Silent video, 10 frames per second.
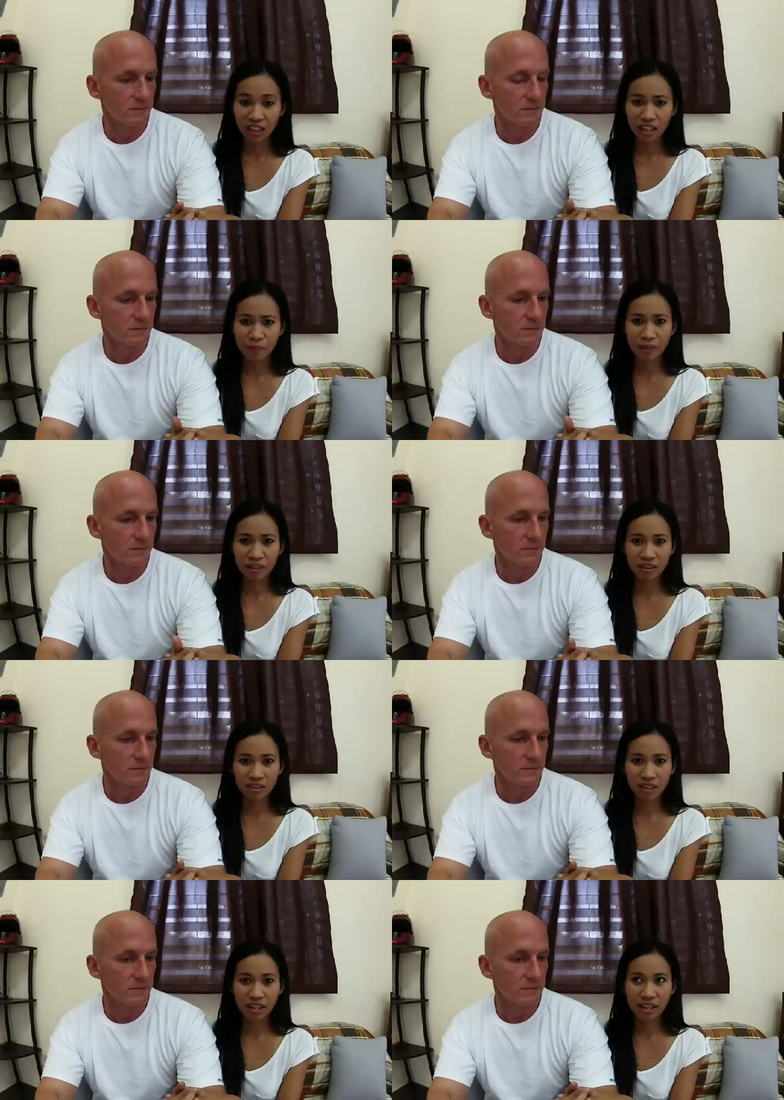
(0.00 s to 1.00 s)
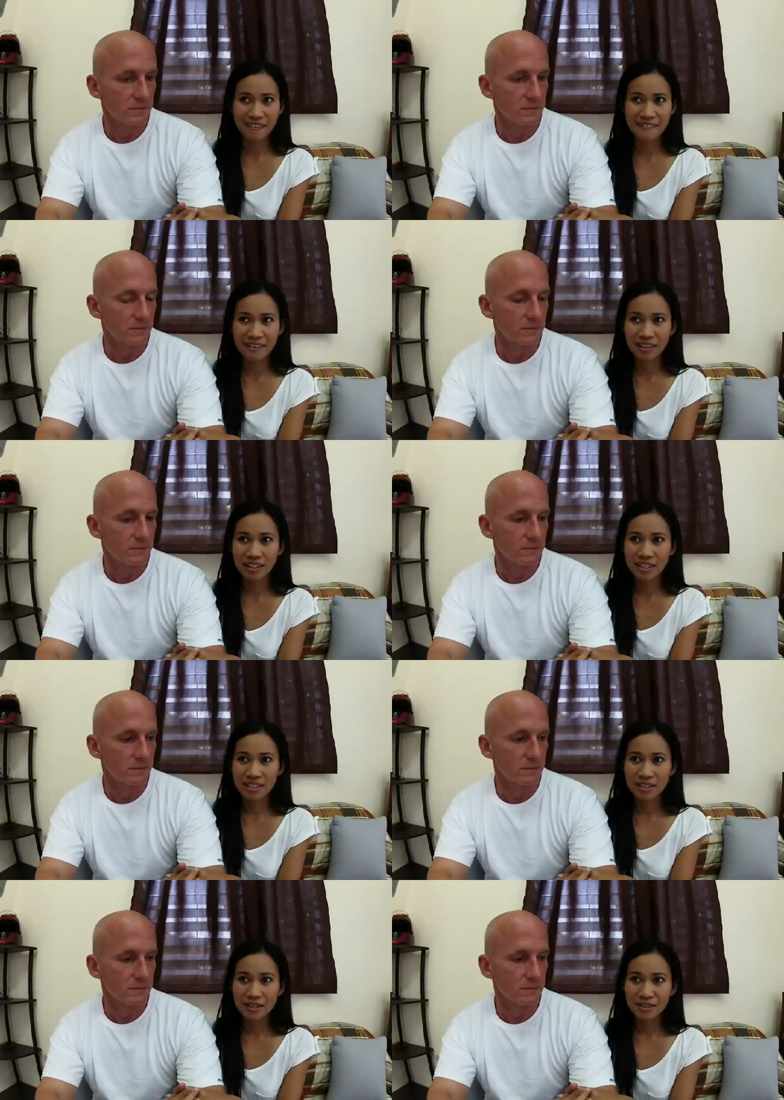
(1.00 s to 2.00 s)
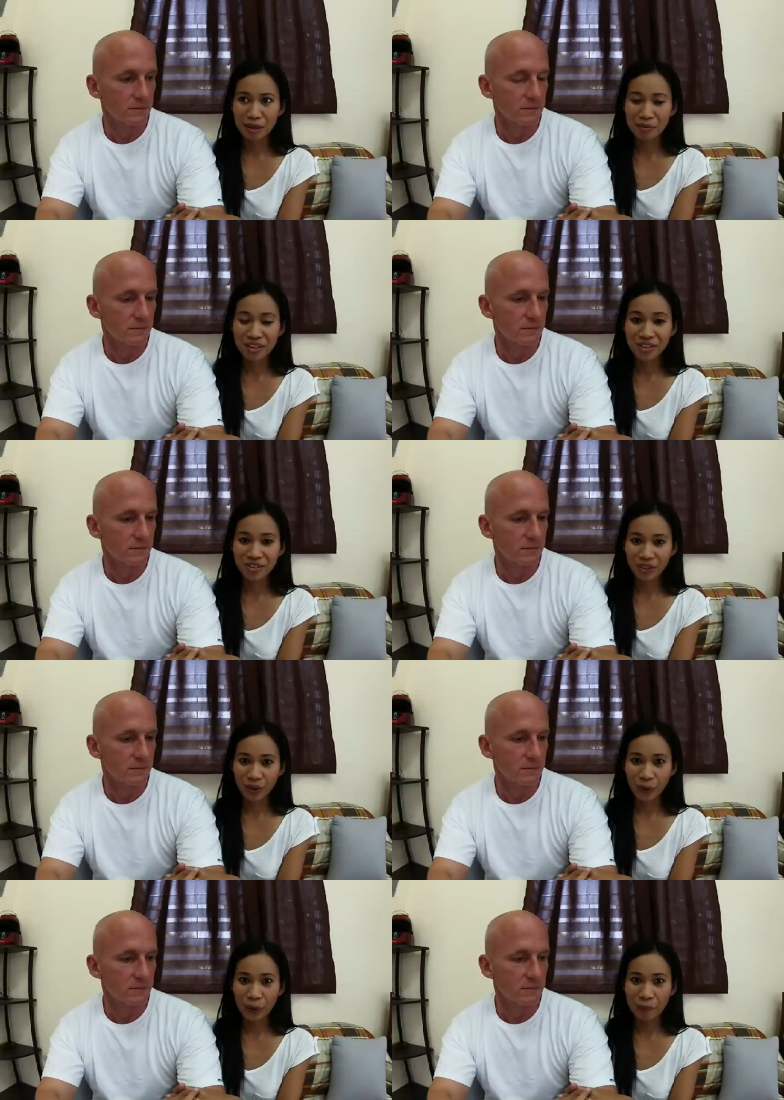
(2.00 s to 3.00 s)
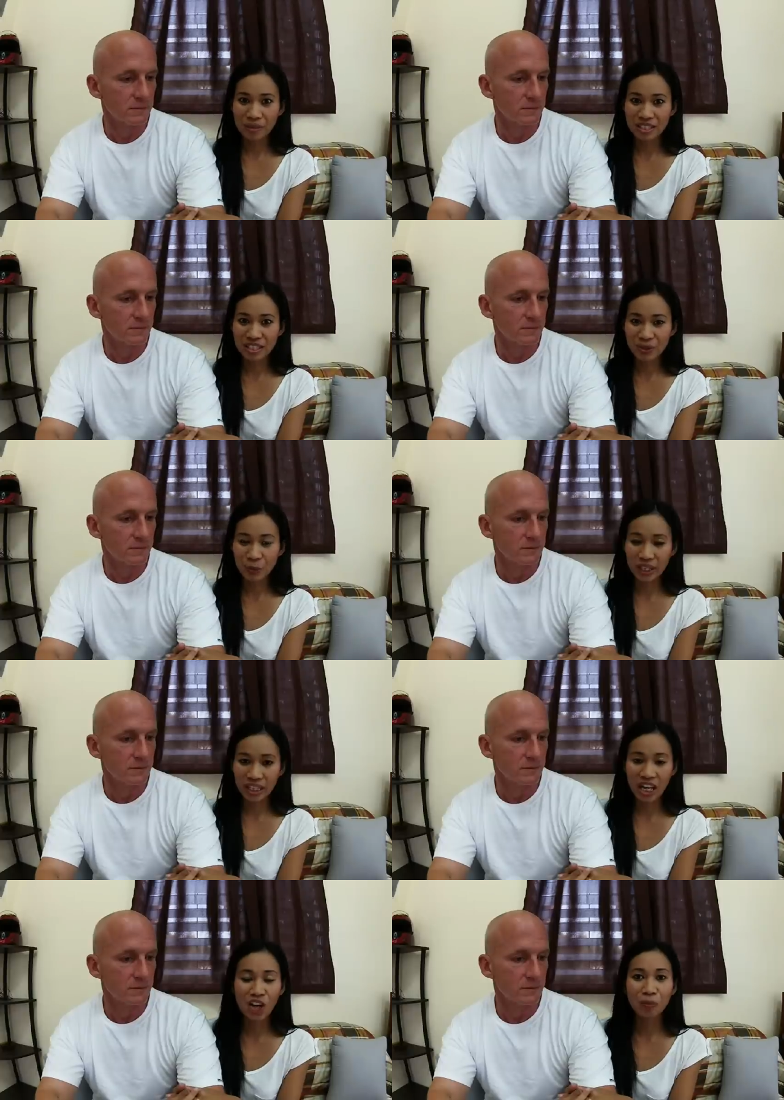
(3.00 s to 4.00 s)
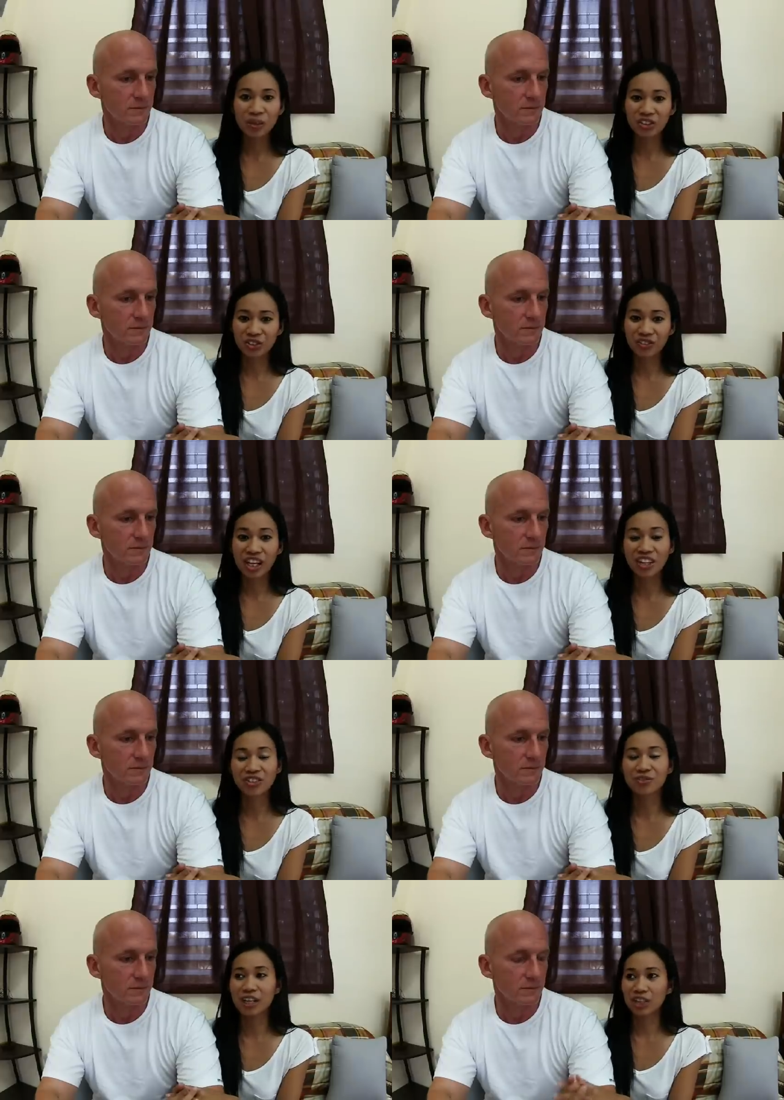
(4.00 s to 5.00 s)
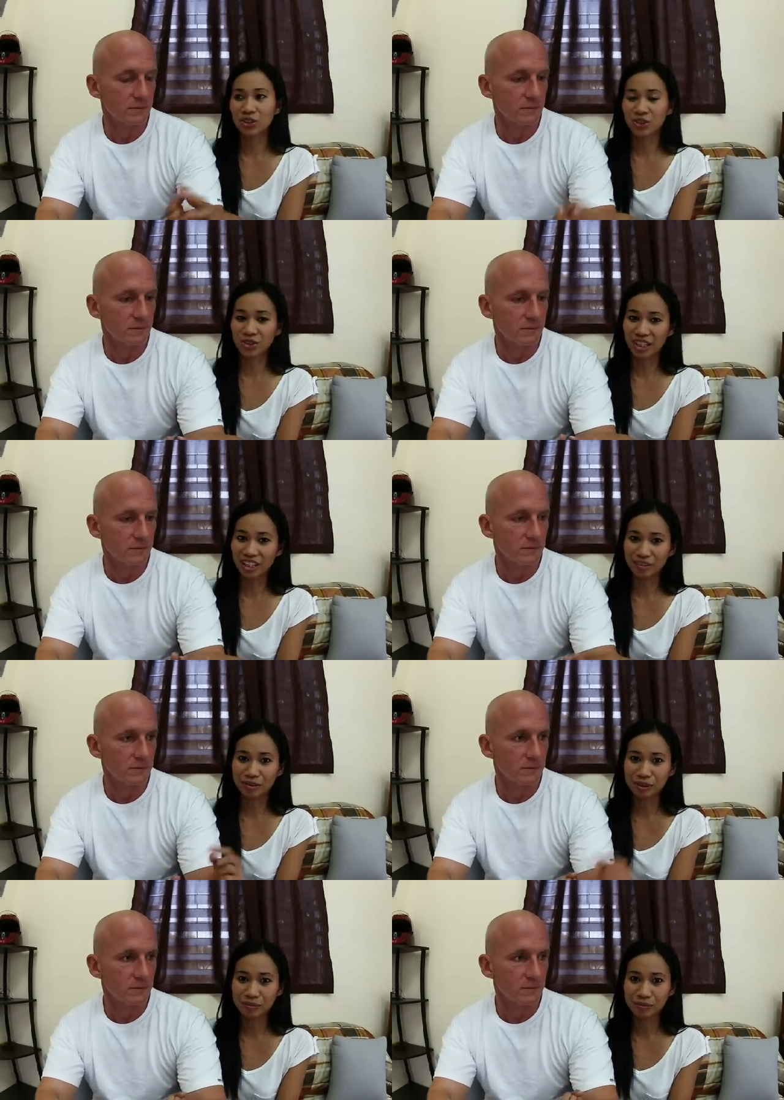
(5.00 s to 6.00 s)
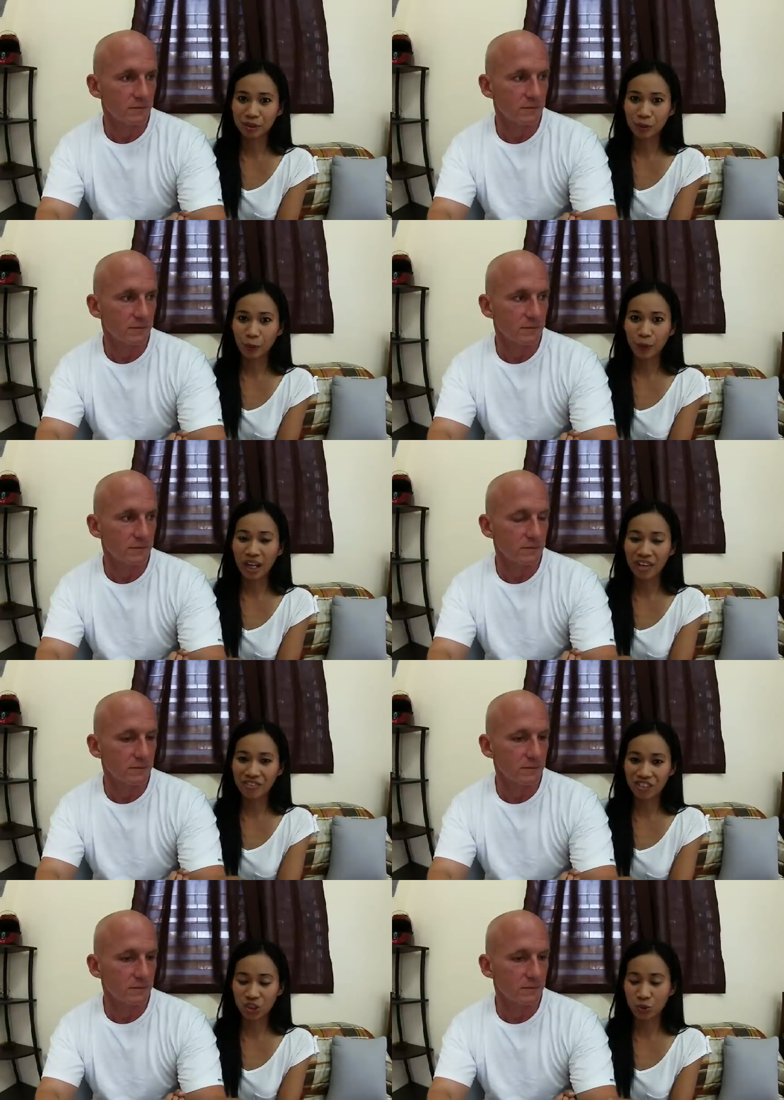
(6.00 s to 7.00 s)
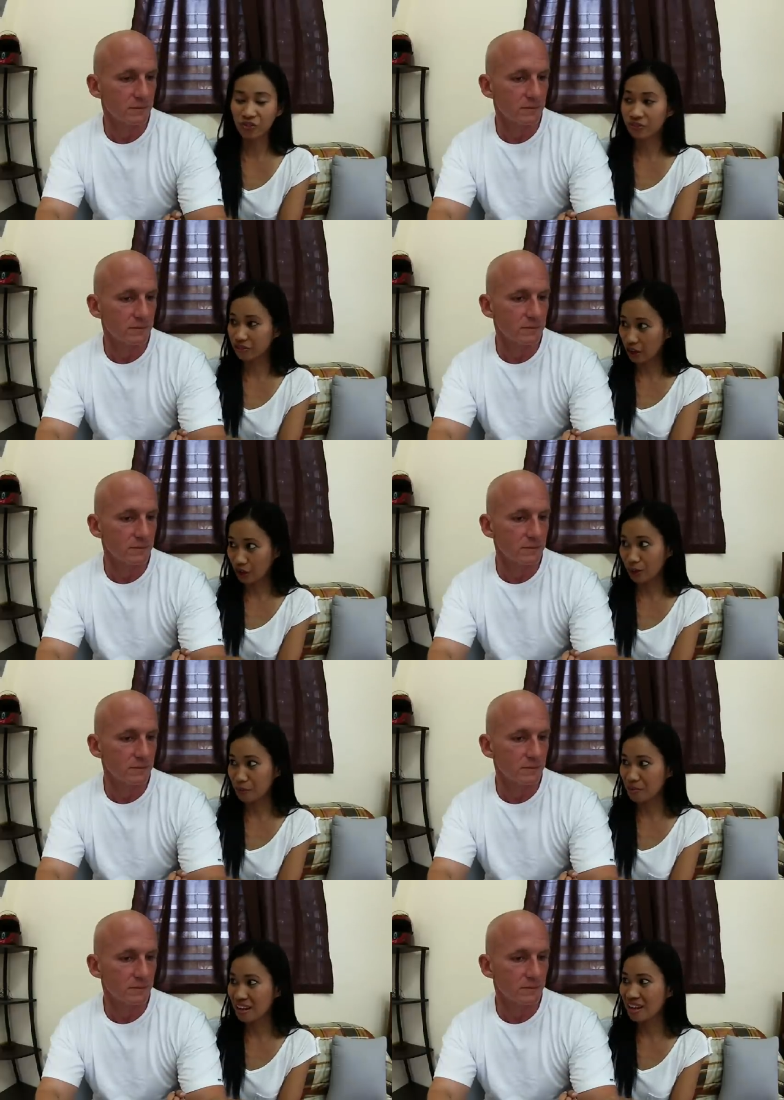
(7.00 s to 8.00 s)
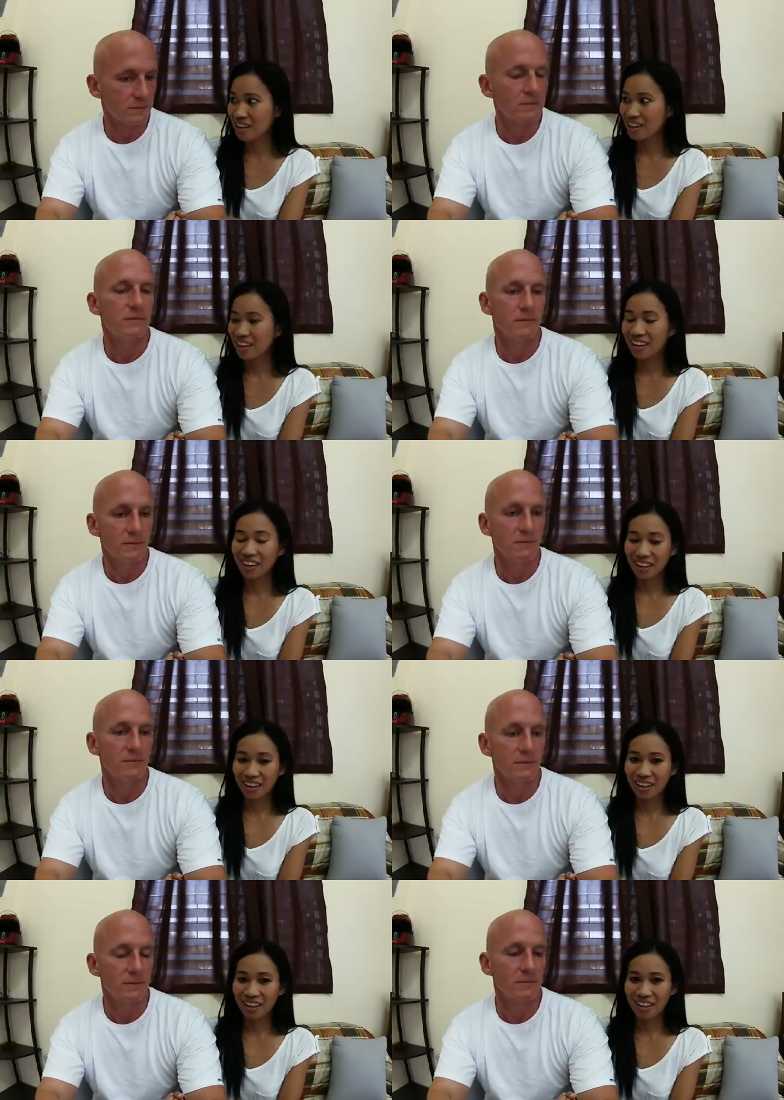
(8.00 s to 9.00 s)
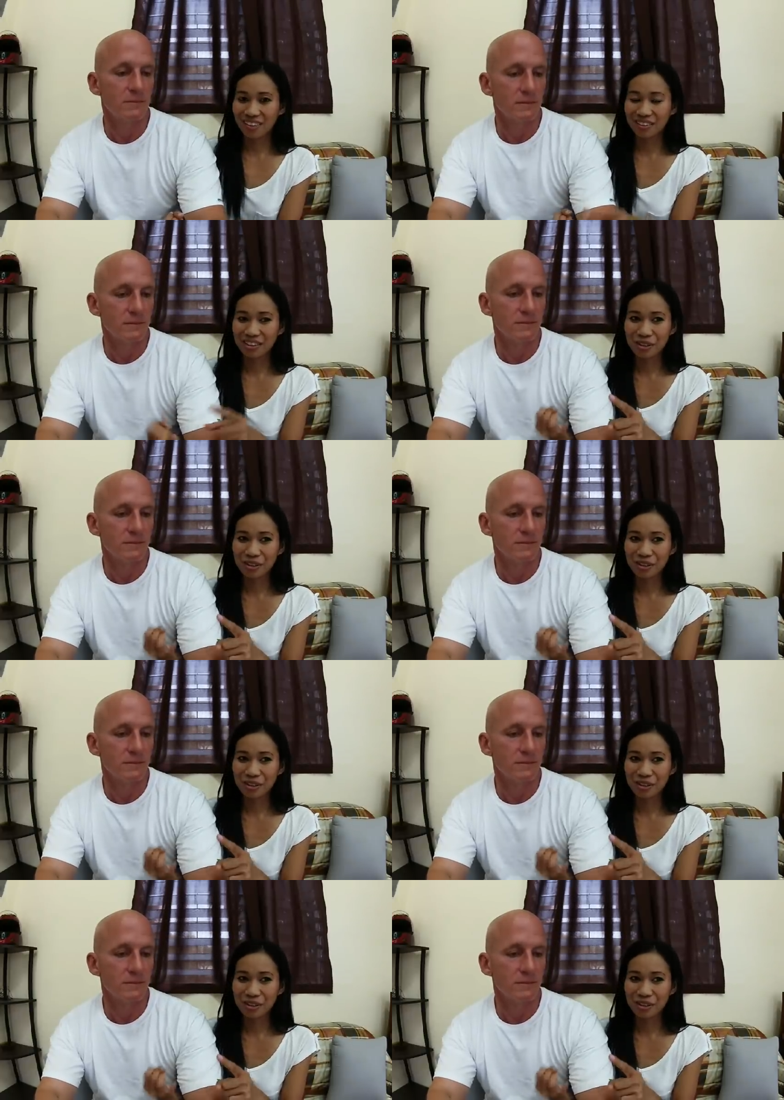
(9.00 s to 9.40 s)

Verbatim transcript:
Speaker 1: and but then some years ago the business went down because of lots of factors like we have fish farm and